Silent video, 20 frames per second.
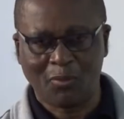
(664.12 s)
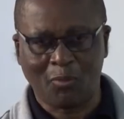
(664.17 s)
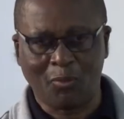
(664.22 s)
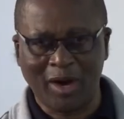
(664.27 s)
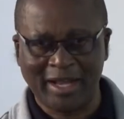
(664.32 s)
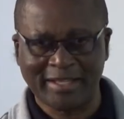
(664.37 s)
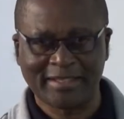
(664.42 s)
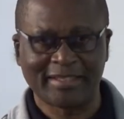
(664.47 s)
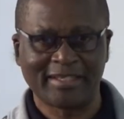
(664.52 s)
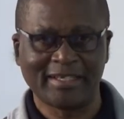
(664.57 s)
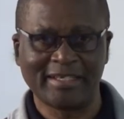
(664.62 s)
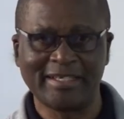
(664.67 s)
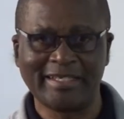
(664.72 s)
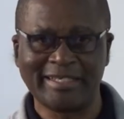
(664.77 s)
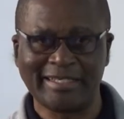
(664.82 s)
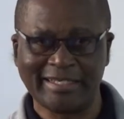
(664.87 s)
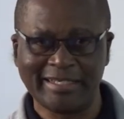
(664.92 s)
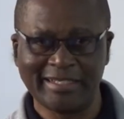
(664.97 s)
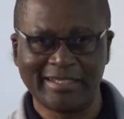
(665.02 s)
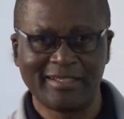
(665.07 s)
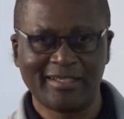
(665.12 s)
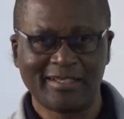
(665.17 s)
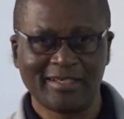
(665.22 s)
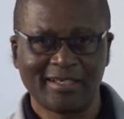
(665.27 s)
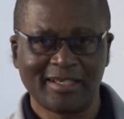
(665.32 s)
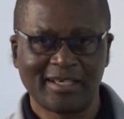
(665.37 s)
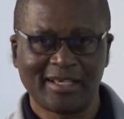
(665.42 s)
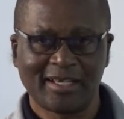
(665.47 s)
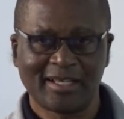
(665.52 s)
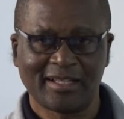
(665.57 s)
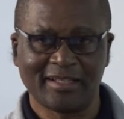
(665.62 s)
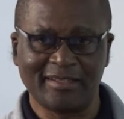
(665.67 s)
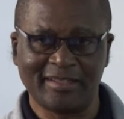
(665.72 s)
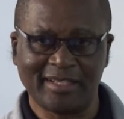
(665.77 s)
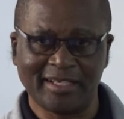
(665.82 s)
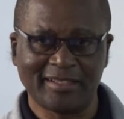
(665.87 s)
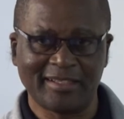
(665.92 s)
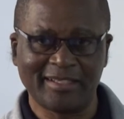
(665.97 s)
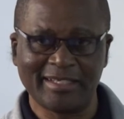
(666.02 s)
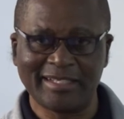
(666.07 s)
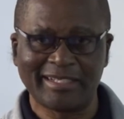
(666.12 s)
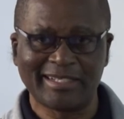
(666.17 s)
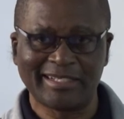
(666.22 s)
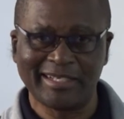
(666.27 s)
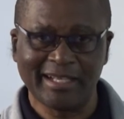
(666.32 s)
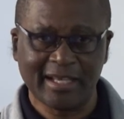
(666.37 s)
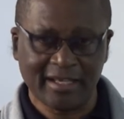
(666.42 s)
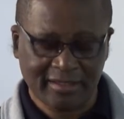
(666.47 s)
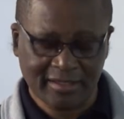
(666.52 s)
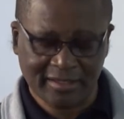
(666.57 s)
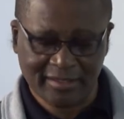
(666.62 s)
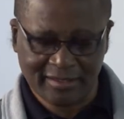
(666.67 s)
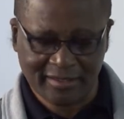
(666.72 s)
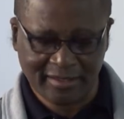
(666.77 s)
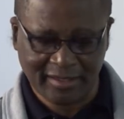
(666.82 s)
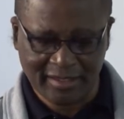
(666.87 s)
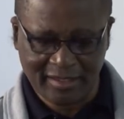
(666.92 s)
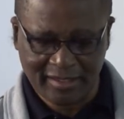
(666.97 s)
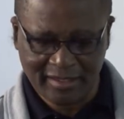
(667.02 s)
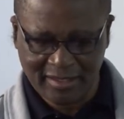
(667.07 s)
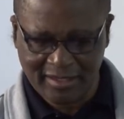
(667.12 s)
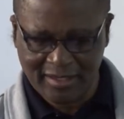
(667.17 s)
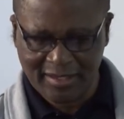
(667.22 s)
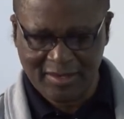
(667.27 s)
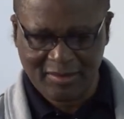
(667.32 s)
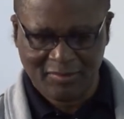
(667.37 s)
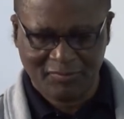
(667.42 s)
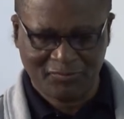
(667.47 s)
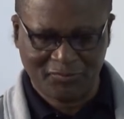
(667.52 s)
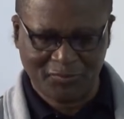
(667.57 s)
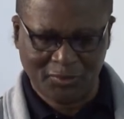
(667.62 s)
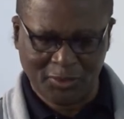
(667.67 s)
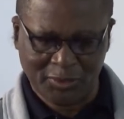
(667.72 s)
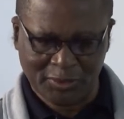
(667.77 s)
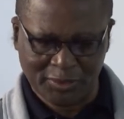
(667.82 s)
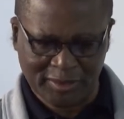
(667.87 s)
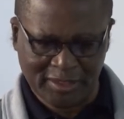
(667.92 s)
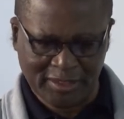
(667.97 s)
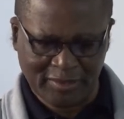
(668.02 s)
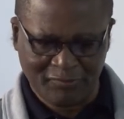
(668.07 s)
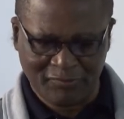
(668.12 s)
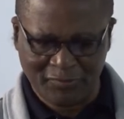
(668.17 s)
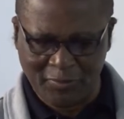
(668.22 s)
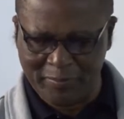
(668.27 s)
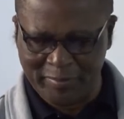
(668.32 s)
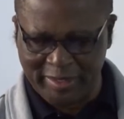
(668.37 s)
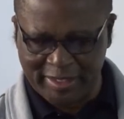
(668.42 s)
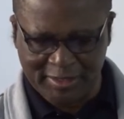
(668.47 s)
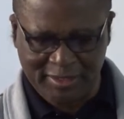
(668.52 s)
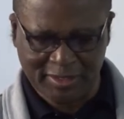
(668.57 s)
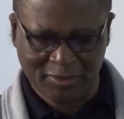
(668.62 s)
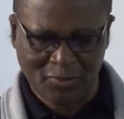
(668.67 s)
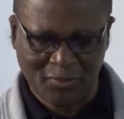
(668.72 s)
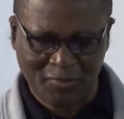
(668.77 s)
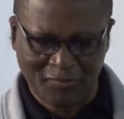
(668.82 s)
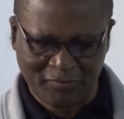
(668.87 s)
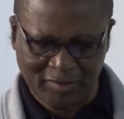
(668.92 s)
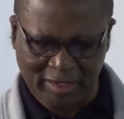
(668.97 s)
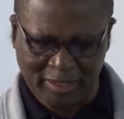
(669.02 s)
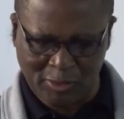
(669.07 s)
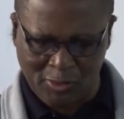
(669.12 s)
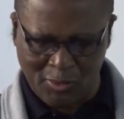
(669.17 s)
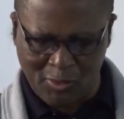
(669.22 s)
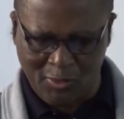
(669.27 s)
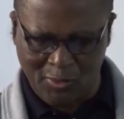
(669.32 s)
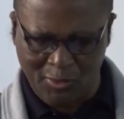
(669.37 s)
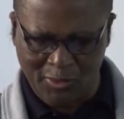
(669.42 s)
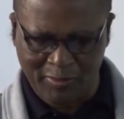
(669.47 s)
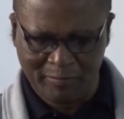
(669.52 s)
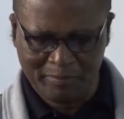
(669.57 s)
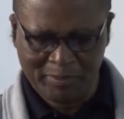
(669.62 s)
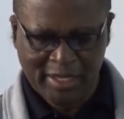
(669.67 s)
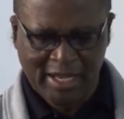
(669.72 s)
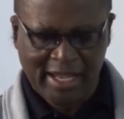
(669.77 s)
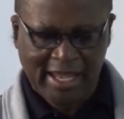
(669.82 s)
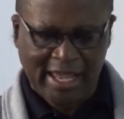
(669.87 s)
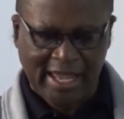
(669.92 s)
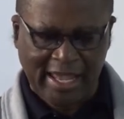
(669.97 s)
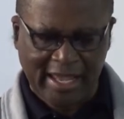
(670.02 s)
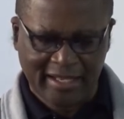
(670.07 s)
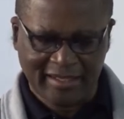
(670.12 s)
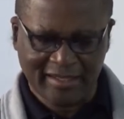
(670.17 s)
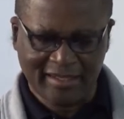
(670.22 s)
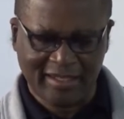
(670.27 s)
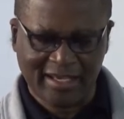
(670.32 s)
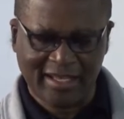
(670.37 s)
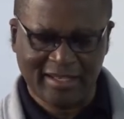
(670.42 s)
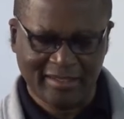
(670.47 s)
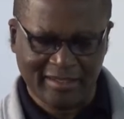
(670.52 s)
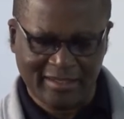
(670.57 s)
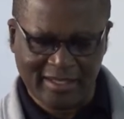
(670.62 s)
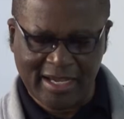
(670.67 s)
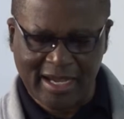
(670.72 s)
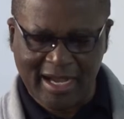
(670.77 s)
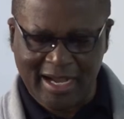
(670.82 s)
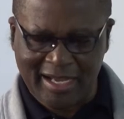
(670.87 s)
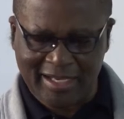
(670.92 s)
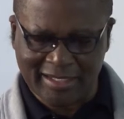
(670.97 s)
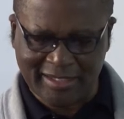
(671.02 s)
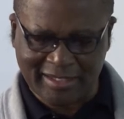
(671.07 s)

what is it that is necessary for the formation of a law. And then there are